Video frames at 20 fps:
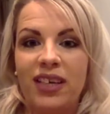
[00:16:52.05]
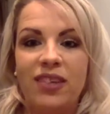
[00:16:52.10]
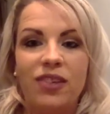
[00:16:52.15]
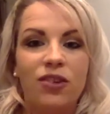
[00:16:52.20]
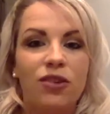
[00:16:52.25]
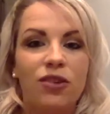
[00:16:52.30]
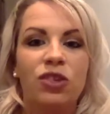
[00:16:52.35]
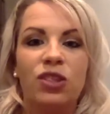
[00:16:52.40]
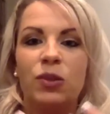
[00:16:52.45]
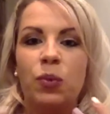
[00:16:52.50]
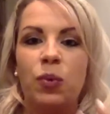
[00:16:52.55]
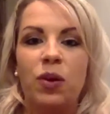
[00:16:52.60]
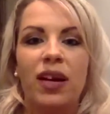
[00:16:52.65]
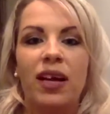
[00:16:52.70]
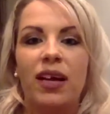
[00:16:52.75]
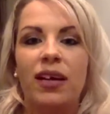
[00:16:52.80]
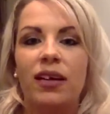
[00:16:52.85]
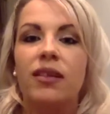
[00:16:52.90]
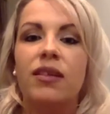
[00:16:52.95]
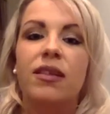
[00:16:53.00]
You just want
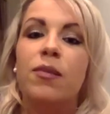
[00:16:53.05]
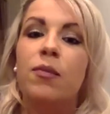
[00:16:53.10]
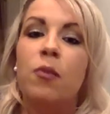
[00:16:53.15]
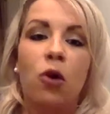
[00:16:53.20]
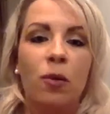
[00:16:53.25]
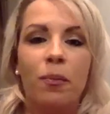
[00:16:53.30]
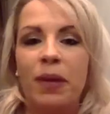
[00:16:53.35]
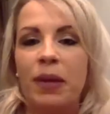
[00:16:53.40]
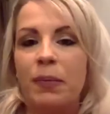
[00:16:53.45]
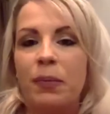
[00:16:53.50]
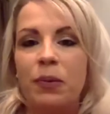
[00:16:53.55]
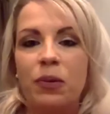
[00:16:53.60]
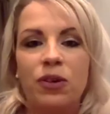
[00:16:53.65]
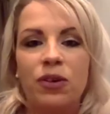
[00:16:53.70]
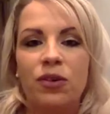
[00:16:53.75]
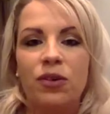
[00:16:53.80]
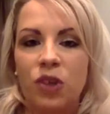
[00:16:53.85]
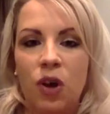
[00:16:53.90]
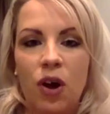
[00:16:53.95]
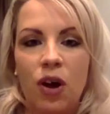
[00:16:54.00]
to, the more people
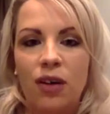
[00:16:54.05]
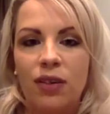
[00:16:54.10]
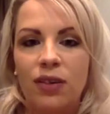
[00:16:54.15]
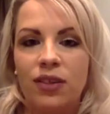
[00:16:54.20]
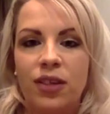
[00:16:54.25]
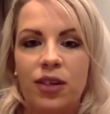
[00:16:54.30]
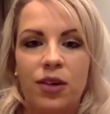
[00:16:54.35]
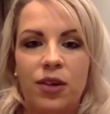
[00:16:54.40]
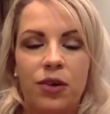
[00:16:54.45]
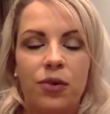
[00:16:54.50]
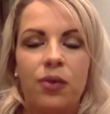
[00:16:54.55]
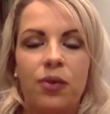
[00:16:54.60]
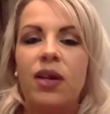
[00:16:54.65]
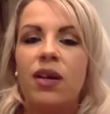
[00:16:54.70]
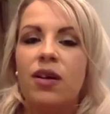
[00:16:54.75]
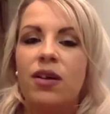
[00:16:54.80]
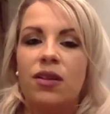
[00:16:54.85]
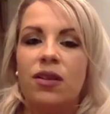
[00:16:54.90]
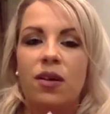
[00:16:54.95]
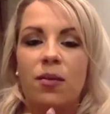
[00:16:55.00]
you talk to,
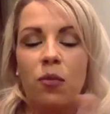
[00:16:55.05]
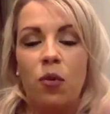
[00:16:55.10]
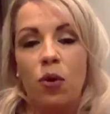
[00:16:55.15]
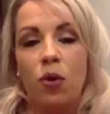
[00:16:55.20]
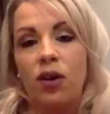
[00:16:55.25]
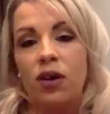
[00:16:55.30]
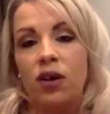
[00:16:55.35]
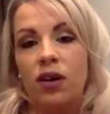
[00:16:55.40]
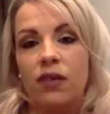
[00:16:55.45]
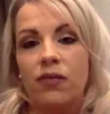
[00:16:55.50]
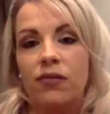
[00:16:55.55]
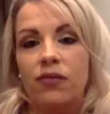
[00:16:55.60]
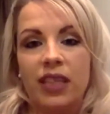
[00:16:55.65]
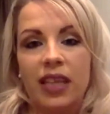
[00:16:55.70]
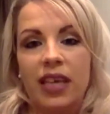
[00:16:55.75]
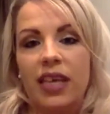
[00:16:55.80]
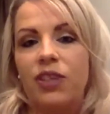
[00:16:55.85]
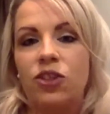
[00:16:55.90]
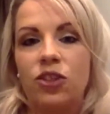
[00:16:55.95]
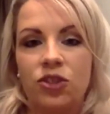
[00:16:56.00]
the more
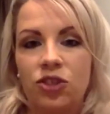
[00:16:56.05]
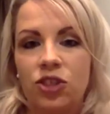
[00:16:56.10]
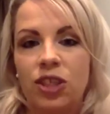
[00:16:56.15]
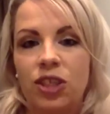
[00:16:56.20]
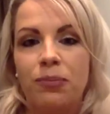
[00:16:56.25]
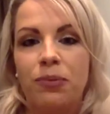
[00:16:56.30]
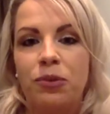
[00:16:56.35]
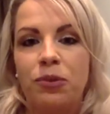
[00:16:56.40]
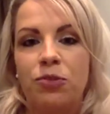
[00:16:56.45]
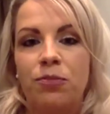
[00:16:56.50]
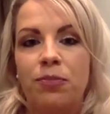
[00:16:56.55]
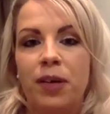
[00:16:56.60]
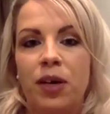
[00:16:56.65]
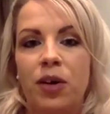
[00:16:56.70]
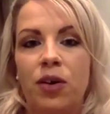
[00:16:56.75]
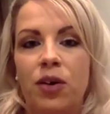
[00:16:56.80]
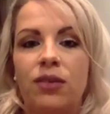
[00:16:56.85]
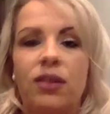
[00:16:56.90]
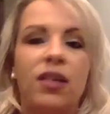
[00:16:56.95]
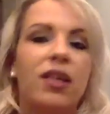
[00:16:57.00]
relationships you
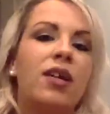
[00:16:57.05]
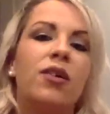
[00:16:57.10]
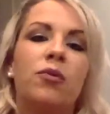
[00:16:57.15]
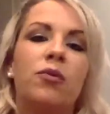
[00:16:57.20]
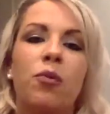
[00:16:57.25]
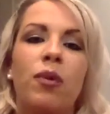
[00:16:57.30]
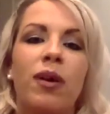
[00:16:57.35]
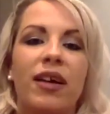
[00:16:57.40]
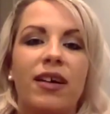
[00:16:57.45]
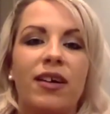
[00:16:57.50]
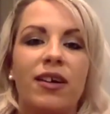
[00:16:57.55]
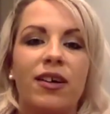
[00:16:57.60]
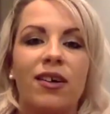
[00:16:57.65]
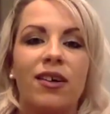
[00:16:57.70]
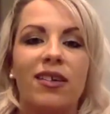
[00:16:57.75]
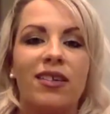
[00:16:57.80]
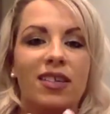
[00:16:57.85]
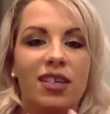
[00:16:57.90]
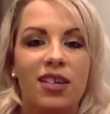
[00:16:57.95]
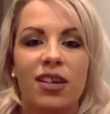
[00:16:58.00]
build
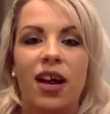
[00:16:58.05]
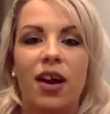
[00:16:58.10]
will,